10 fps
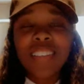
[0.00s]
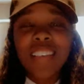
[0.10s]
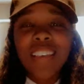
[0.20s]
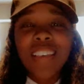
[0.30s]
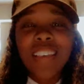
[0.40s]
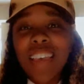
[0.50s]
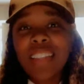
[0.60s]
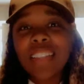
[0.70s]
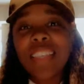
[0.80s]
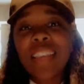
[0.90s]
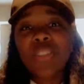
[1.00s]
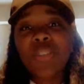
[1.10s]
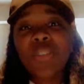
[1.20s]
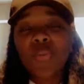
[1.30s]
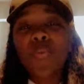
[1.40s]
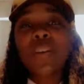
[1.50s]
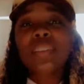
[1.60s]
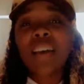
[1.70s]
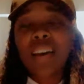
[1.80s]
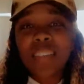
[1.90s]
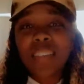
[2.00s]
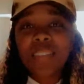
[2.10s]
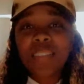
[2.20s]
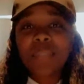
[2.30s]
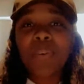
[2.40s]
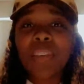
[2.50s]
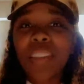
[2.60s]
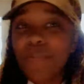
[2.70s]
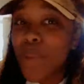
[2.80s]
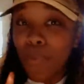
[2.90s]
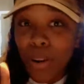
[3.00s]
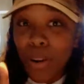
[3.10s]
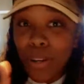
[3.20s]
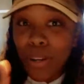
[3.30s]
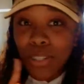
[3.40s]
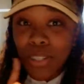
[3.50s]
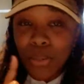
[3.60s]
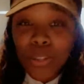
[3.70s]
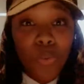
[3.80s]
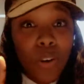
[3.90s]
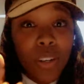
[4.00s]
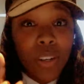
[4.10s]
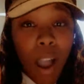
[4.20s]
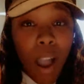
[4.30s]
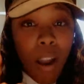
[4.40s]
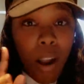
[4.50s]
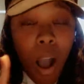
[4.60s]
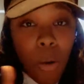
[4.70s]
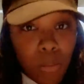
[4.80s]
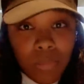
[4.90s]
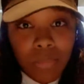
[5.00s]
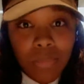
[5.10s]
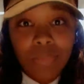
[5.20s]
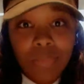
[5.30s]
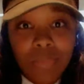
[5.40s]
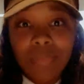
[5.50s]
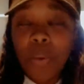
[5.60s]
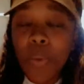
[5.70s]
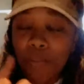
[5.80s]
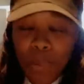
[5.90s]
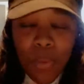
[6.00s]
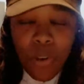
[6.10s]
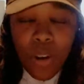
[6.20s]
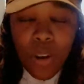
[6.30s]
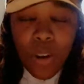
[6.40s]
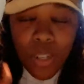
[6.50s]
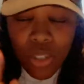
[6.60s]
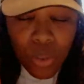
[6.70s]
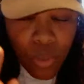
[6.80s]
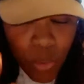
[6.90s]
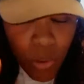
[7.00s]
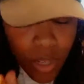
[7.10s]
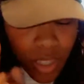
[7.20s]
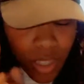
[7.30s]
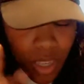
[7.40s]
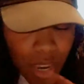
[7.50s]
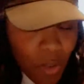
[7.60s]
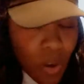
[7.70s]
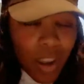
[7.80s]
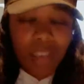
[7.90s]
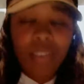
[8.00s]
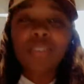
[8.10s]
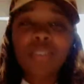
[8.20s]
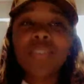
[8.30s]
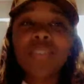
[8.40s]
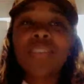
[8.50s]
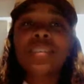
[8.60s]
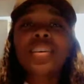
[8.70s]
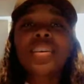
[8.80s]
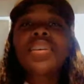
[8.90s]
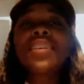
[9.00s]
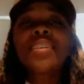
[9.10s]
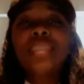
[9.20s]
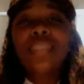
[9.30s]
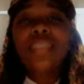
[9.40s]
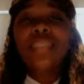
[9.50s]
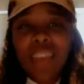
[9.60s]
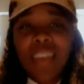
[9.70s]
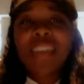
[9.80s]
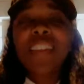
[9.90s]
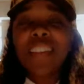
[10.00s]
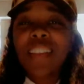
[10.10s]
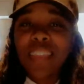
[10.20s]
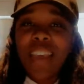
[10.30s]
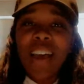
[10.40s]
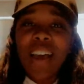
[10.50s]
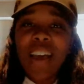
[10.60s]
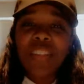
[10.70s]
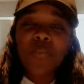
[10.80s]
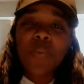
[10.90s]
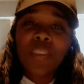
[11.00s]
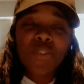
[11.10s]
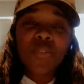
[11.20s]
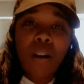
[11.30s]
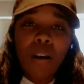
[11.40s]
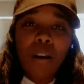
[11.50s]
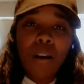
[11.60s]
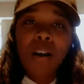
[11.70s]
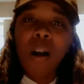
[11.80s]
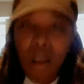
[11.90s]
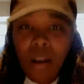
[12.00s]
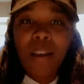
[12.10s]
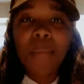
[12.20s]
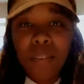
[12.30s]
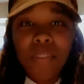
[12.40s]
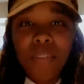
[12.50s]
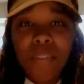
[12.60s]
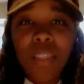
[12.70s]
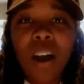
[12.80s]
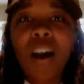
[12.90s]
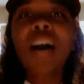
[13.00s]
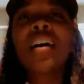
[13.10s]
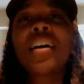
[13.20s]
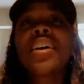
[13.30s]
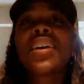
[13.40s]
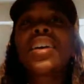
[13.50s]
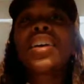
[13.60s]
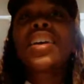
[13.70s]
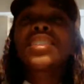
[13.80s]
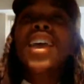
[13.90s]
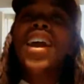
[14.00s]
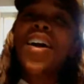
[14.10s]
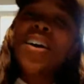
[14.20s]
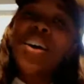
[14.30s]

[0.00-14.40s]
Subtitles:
and done things towards us. But if we were to do it towards our own, if we were to do it towards anyone else, then that's when the strong arm of the law is now,